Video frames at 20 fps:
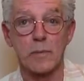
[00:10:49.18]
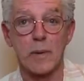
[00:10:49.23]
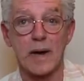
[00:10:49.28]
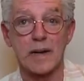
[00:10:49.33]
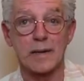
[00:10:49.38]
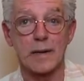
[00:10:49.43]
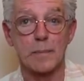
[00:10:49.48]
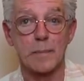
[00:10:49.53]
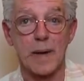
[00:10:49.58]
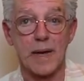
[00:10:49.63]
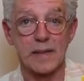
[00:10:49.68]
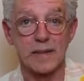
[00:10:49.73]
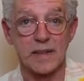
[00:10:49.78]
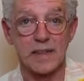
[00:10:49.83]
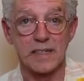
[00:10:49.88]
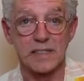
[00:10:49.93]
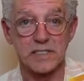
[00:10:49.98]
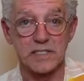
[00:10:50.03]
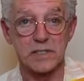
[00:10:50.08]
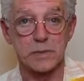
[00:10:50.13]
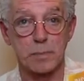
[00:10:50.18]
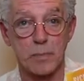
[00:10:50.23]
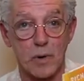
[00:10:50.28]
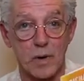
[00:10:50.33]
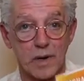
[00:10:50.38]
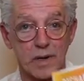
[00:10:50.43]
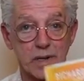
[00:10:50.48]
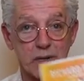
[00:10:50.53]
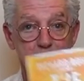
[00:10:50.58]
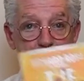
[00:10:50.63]
recommend this
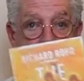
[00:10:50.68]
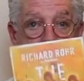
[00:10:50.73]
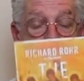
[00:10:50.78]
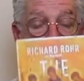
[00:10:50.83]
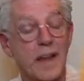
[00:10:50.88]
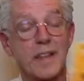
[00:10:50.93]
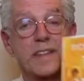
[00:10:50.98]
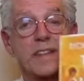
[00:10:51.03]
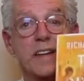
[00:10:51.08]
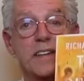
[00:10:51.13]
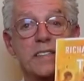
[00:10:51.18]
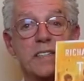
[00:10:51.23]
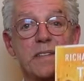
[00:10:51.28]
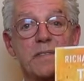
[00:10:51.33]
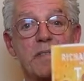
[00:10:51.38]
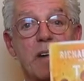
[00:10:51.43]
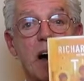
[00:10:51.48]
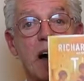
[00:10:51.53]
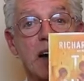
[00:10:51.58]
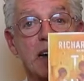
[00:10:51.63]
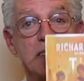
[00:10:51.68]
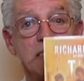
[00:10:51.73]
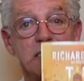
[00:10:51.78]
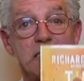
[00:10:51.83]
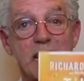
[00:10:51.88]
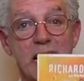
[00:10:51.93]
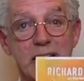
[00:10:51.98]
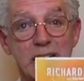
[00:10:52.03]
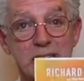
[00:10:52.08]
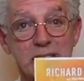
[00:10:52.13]
book, The Divine
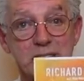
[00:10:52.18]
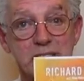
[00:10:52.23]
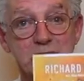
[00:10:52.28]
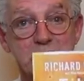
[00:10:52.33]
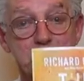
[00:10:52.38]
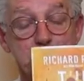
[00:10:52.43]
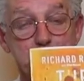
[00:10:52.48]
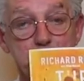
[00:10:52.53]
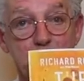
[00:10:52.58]
Dance